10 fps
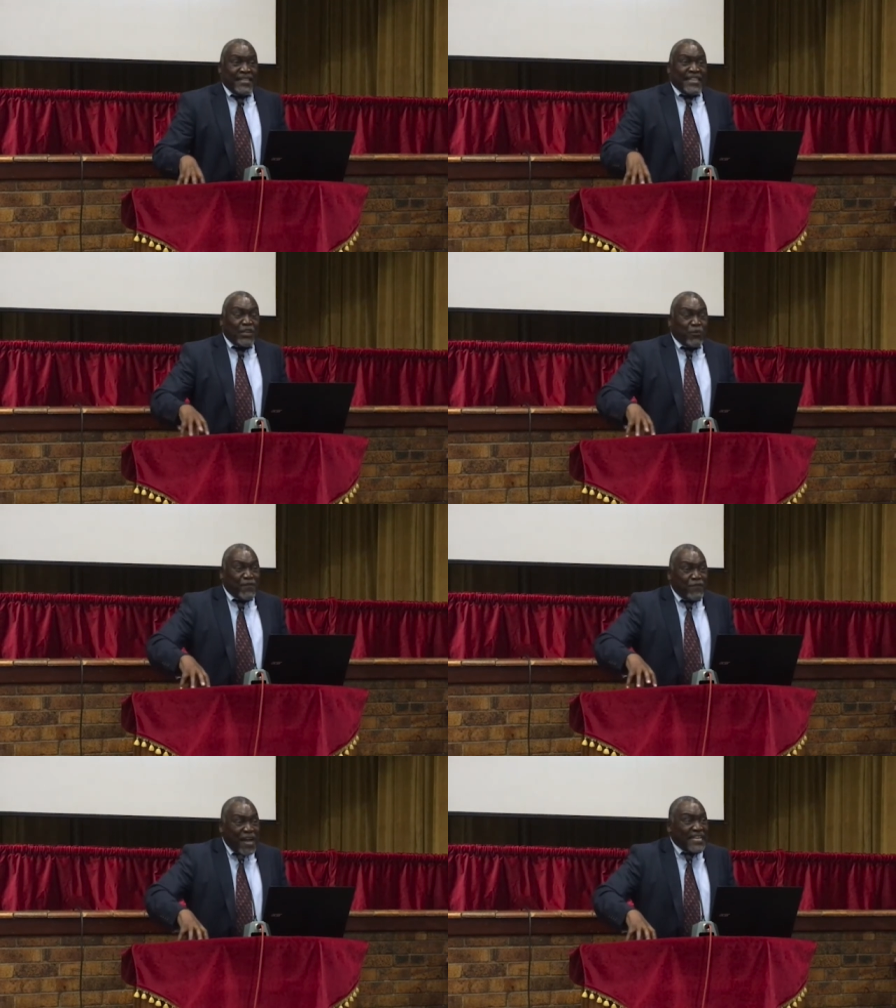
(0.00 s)
that
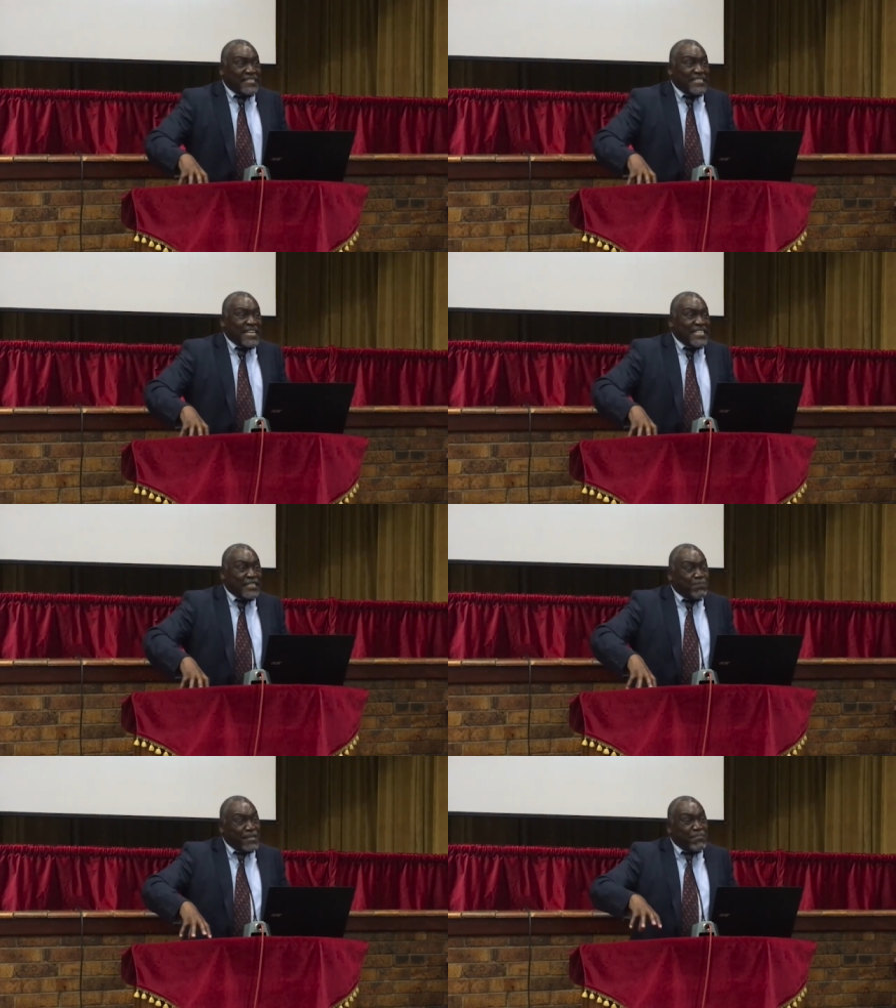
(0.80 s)
we find that
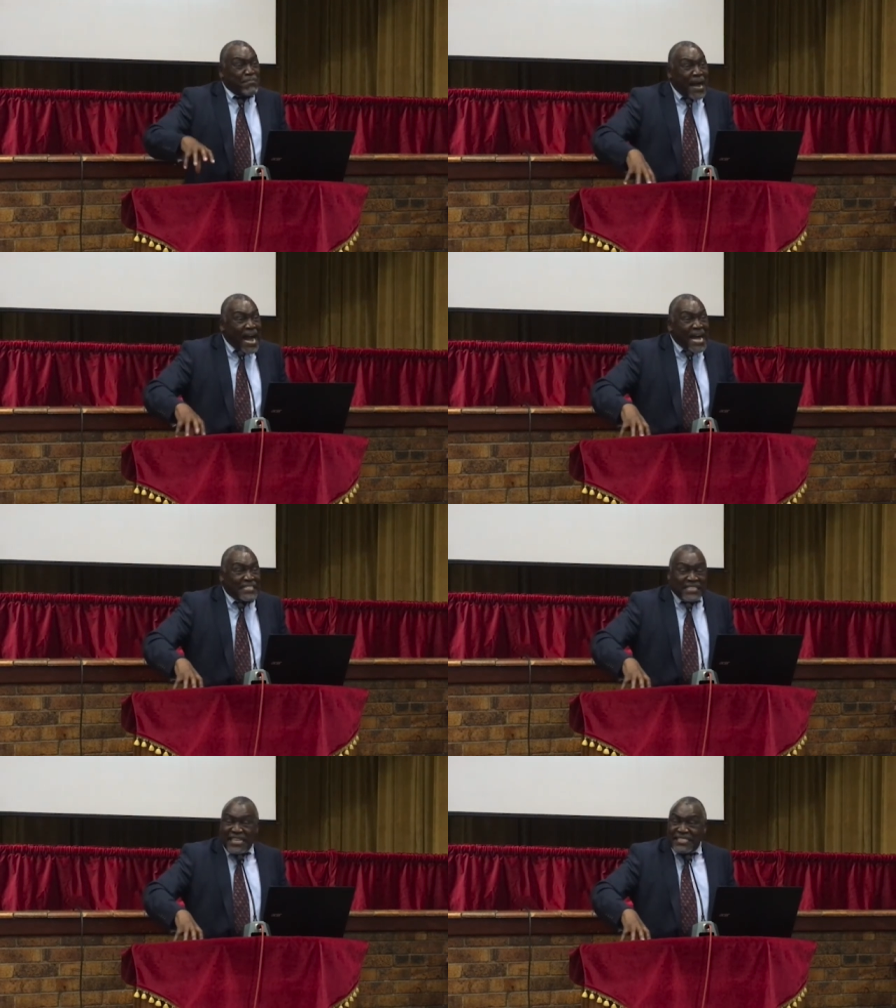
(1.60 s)
has been
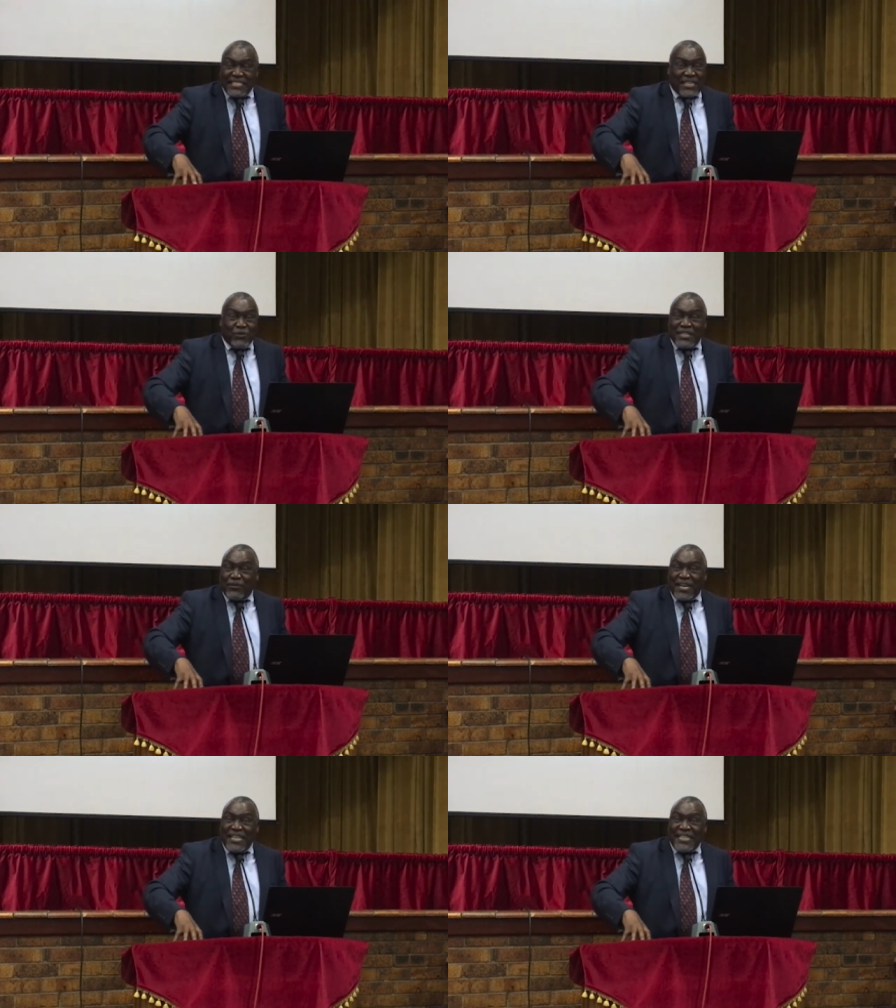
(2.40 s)
marred, that, that, or
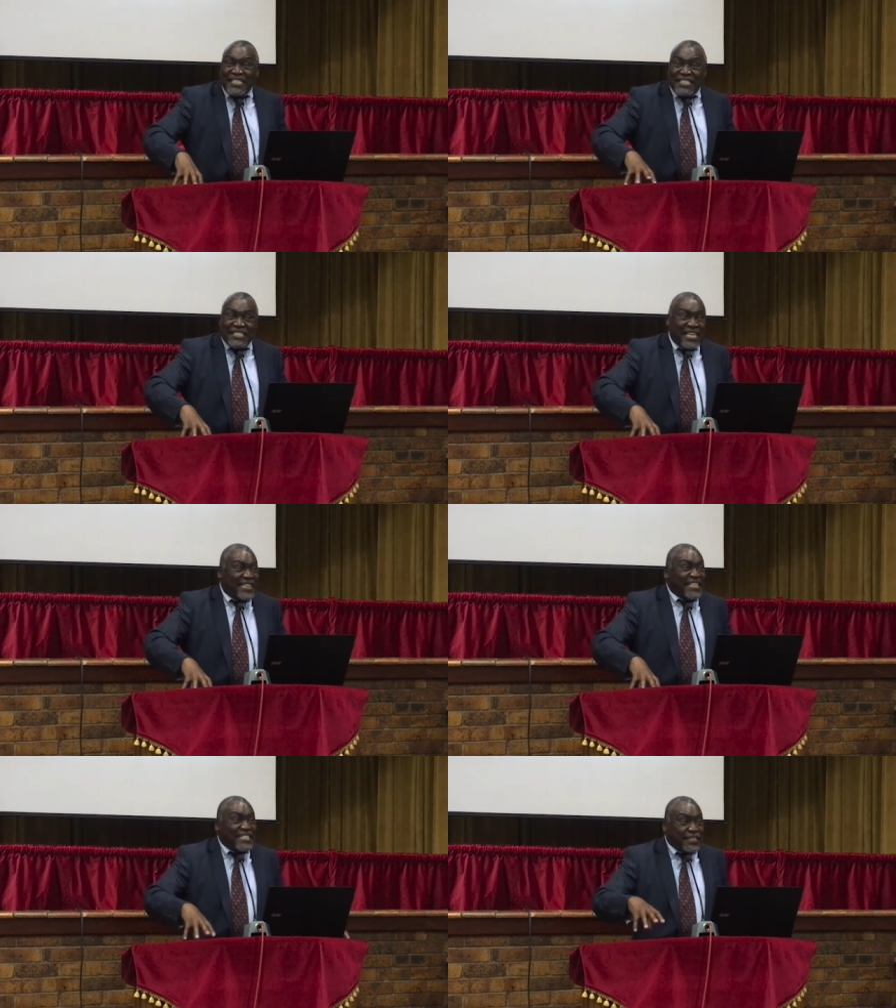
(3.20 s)
rather that is,
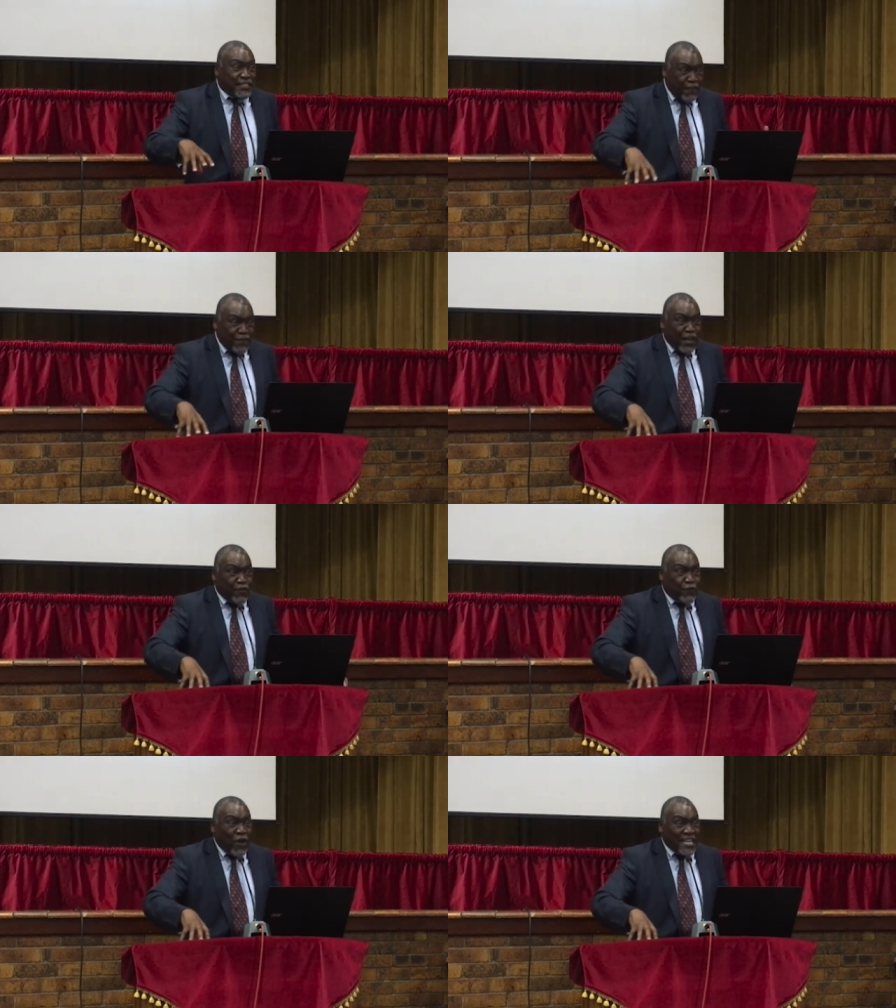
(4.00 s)
that is
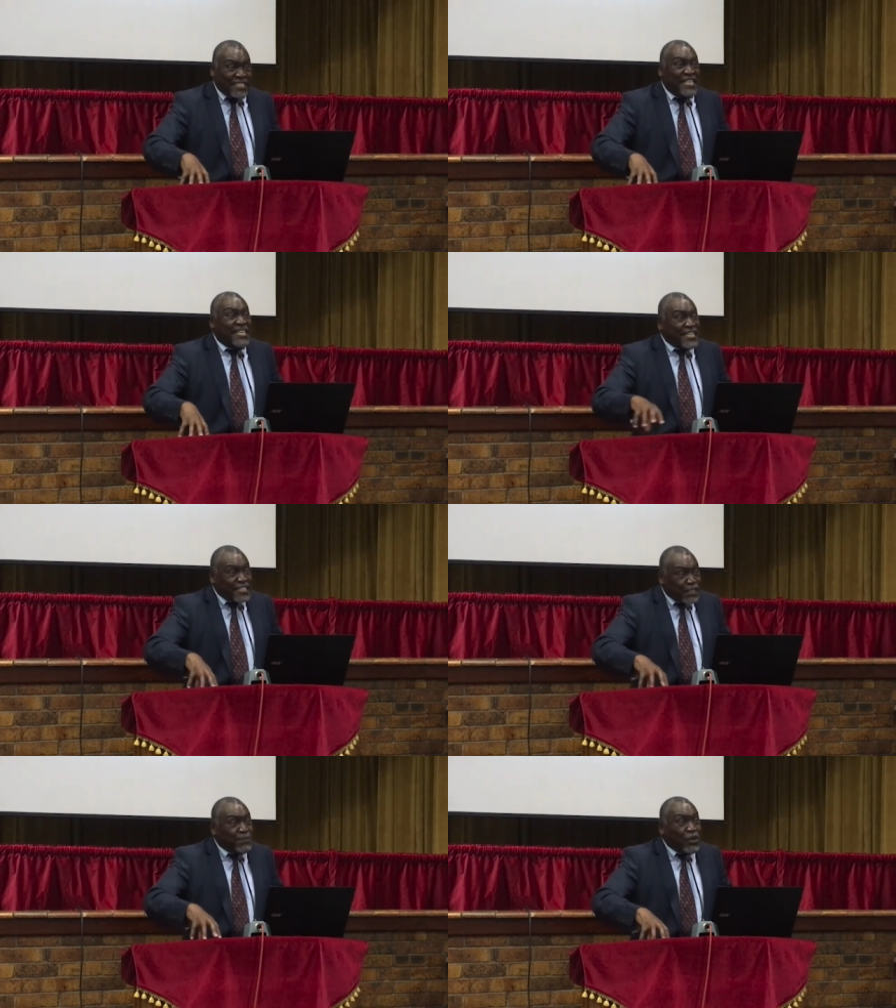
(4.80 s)
difficult for us,
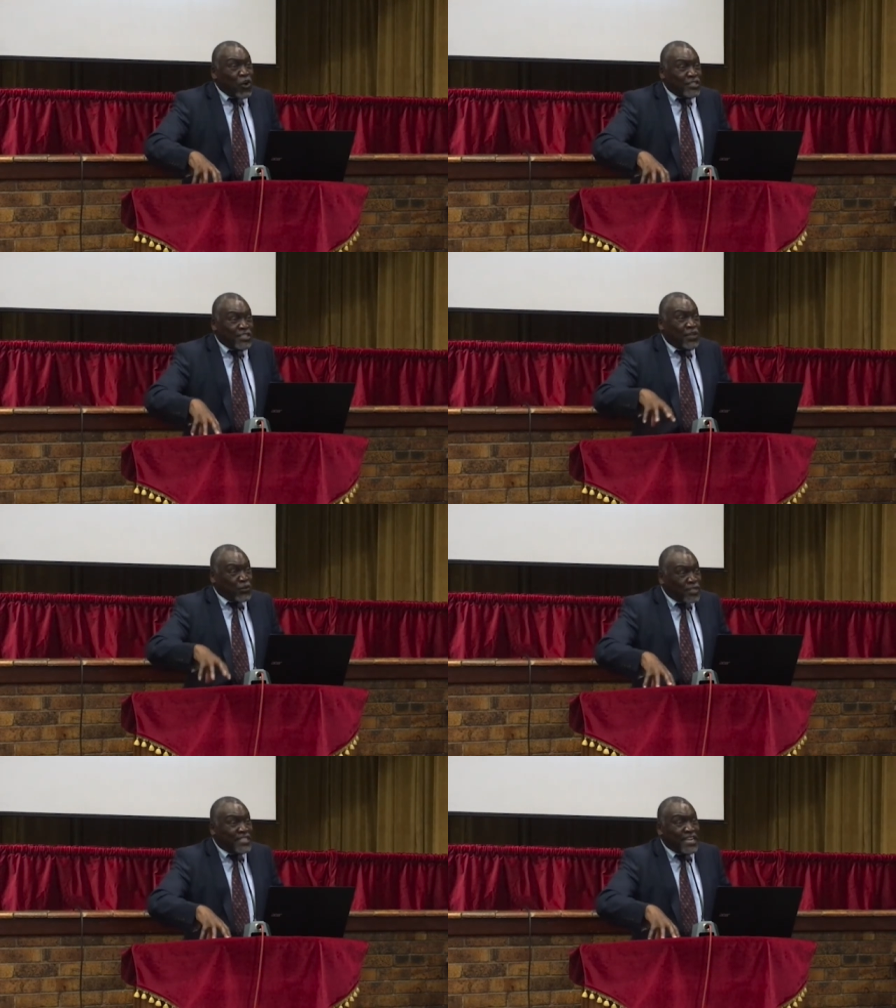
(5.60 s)
it is because
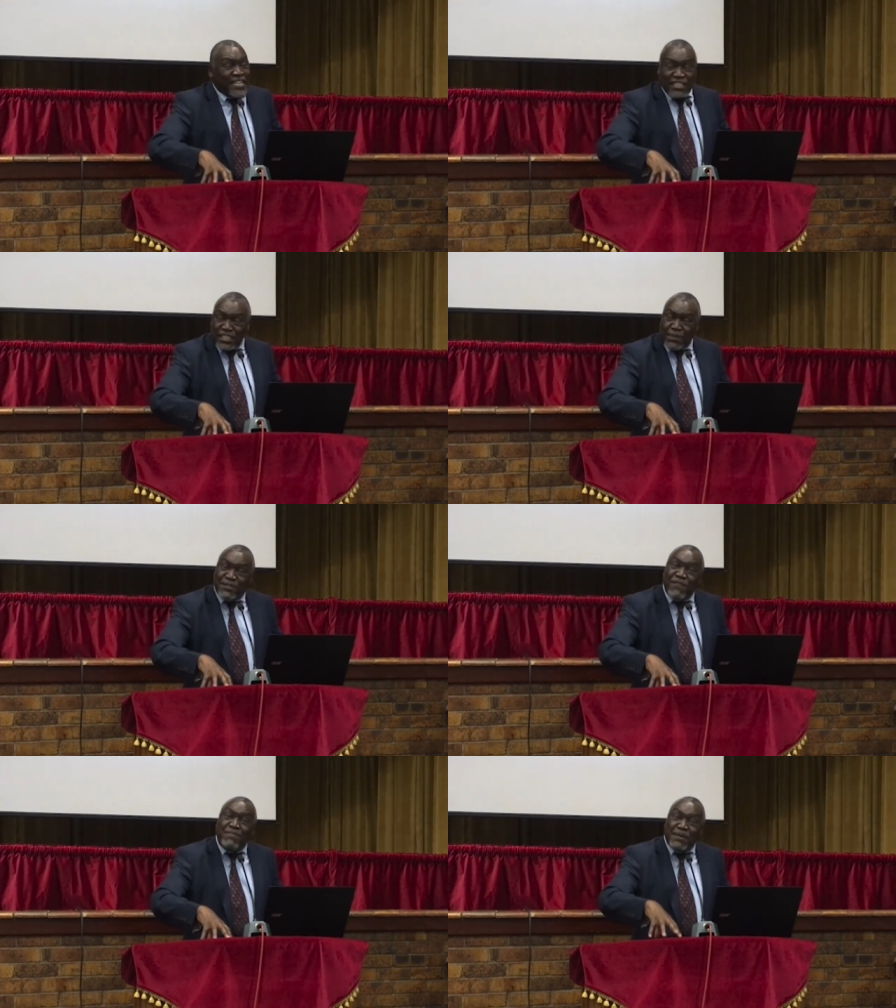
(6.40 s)
those
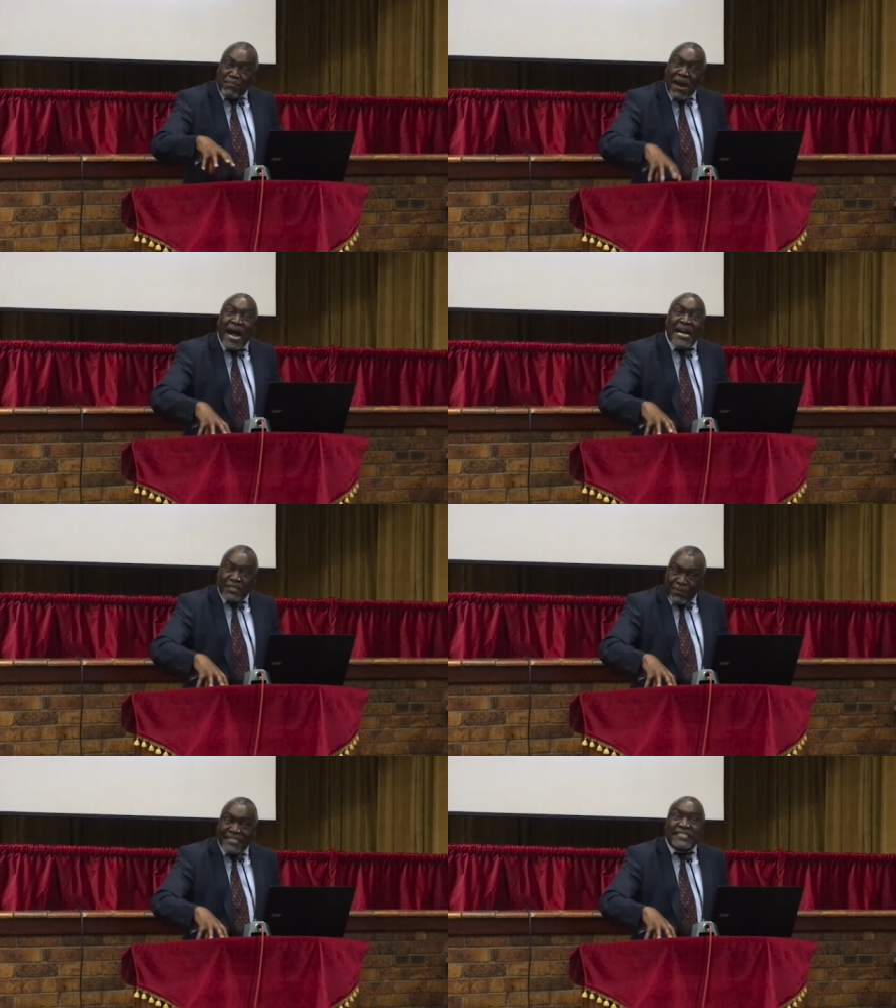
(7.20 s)
relationships have been
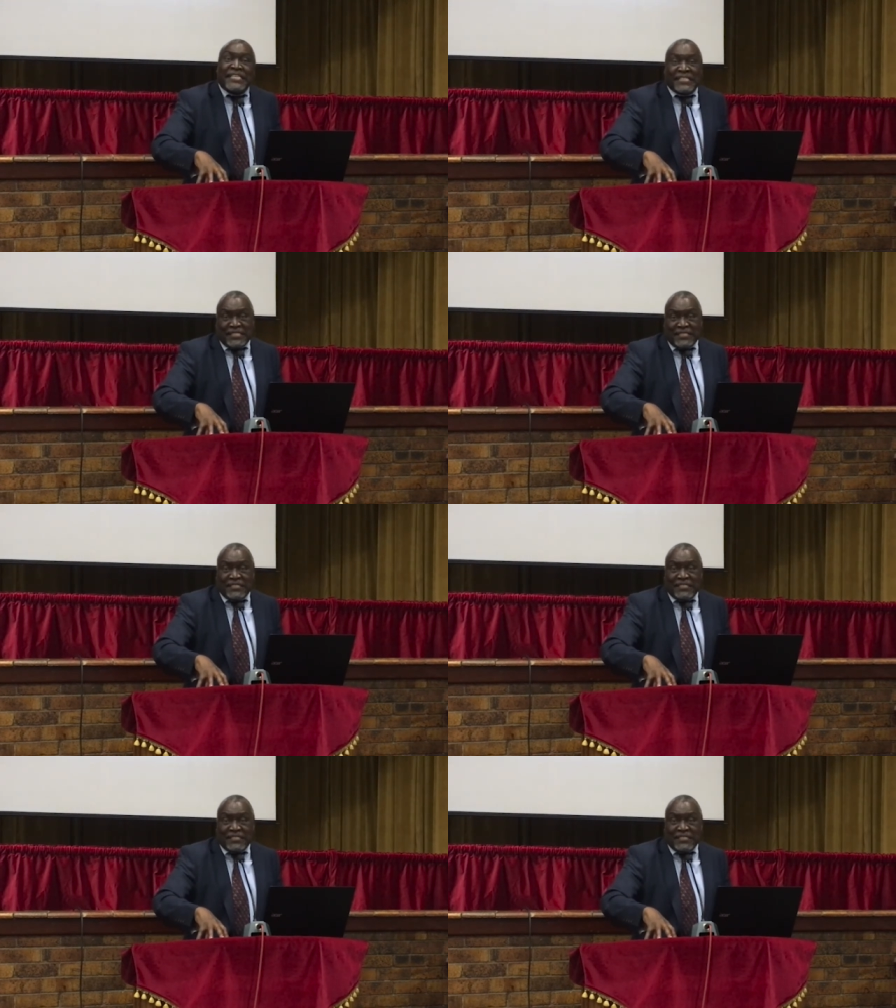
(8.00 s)
marred by sin